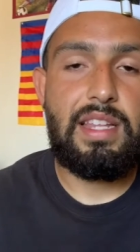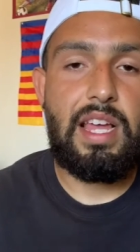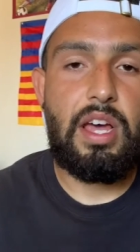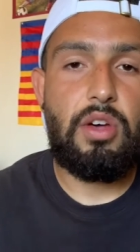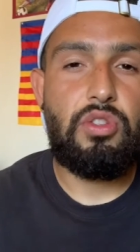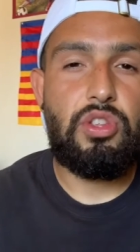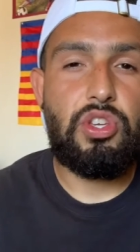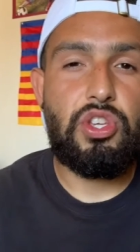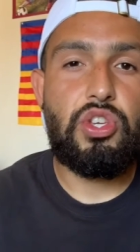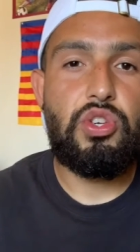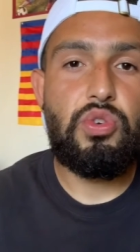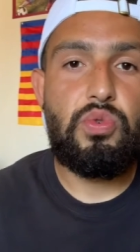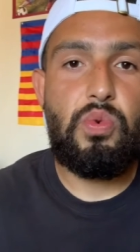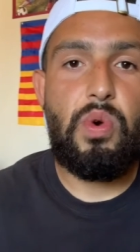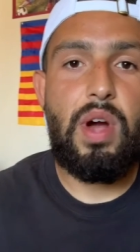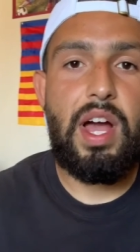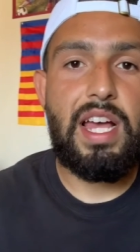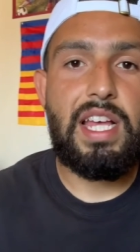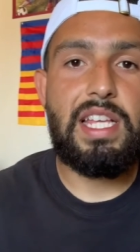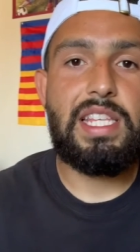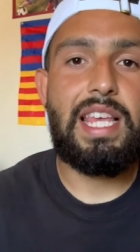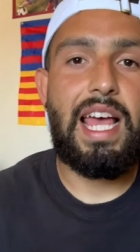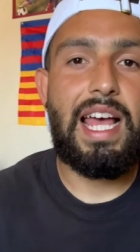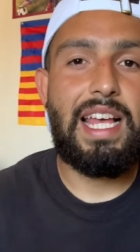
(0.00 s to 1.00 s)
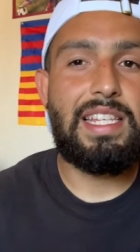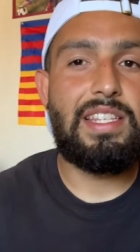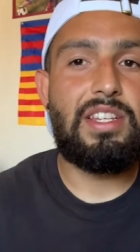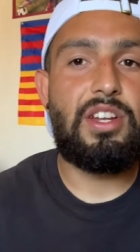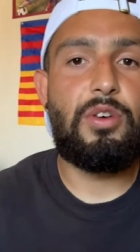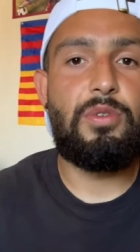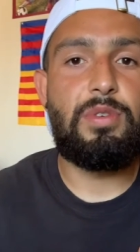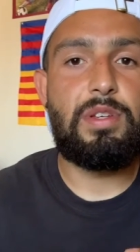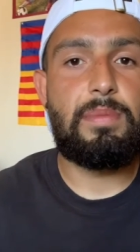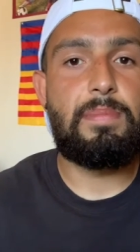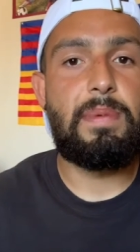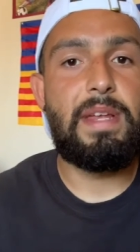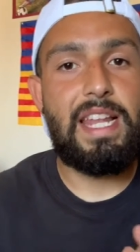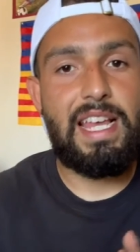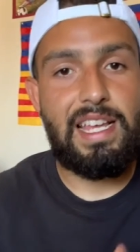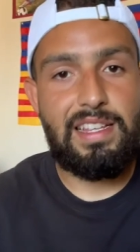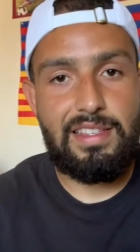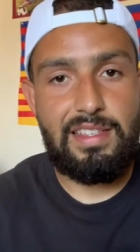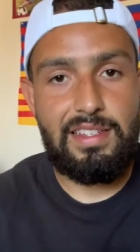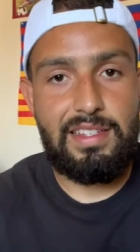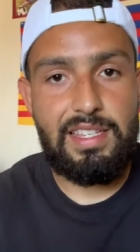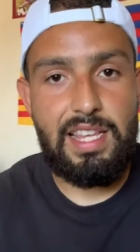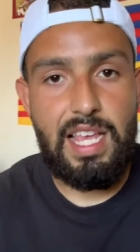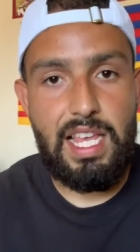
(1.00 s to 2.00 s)
Now, the US hasn't always been as
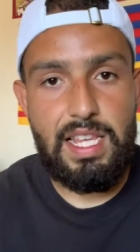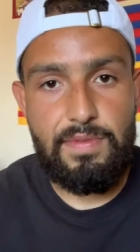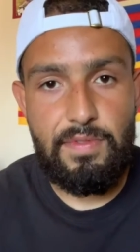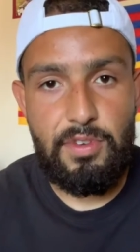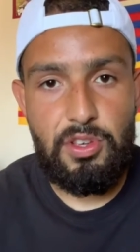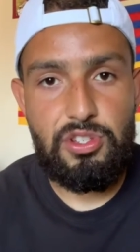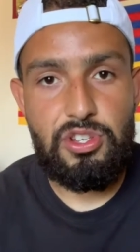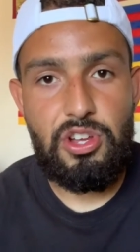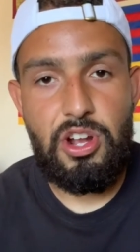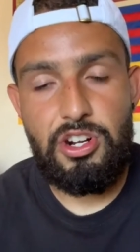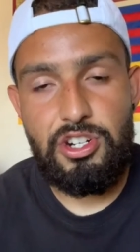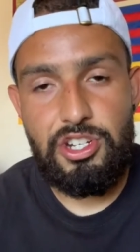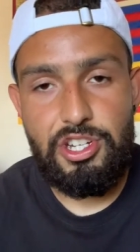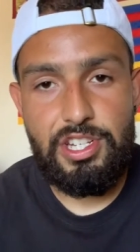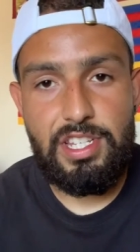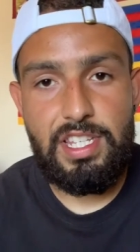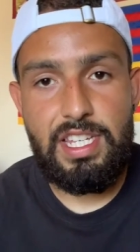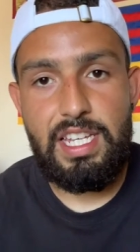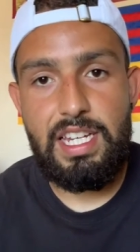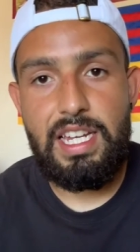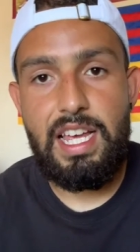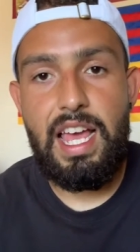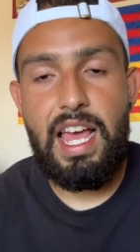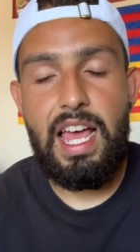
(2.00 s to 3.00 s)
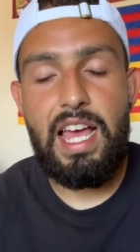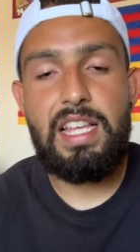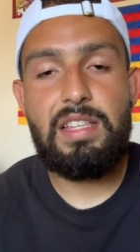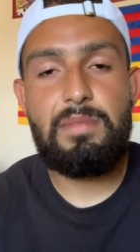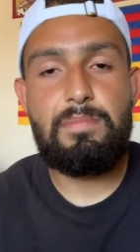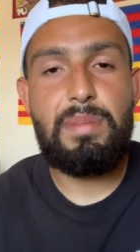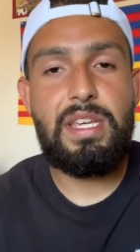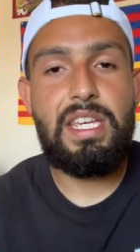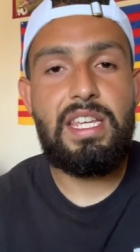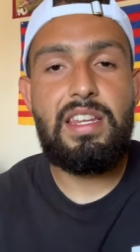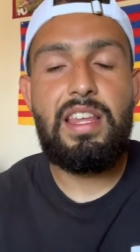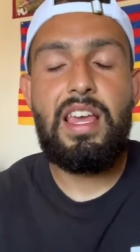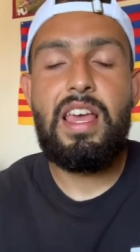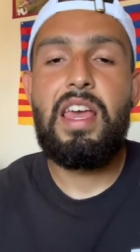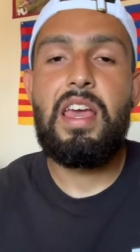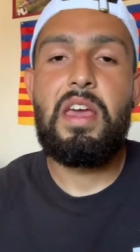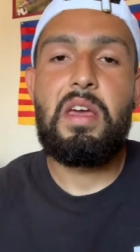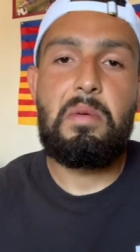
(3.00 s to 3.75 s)
successful as Argentina has been,